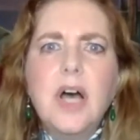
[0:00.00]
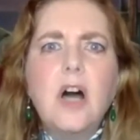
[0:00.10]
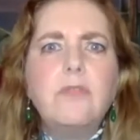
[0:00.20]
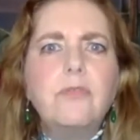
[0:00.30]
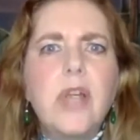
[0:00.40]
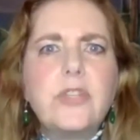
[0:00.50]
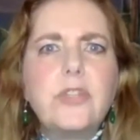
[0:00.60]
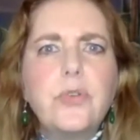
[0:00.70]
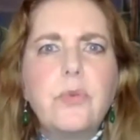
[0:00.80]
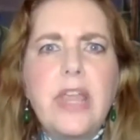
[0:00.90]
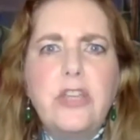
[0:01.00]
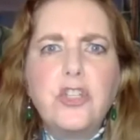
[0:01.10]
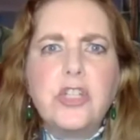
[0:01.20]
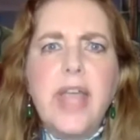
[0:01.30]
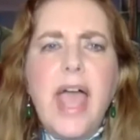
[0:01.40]
of
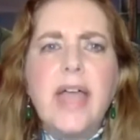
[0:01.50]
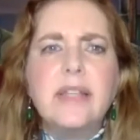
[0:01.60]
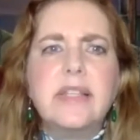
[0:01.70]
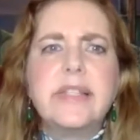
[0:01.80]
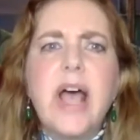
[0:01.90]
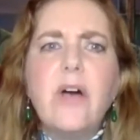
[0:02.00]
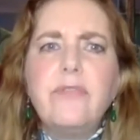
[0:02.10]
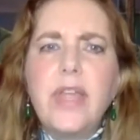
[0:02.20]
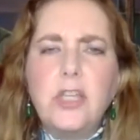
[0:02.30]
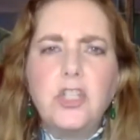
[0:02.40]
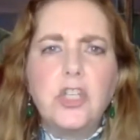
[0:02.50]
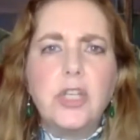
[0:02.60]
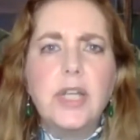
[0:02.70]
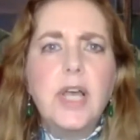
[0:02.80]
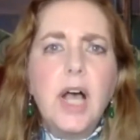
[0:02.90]
restoration and salvation
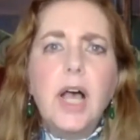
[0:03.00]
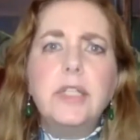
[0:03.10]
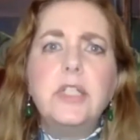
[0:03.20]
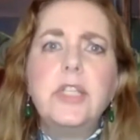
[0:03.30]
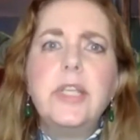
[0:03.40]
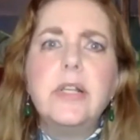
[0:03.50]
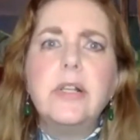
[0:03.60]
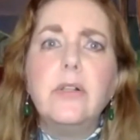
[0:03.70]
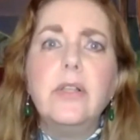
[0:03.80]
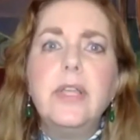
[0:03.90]
until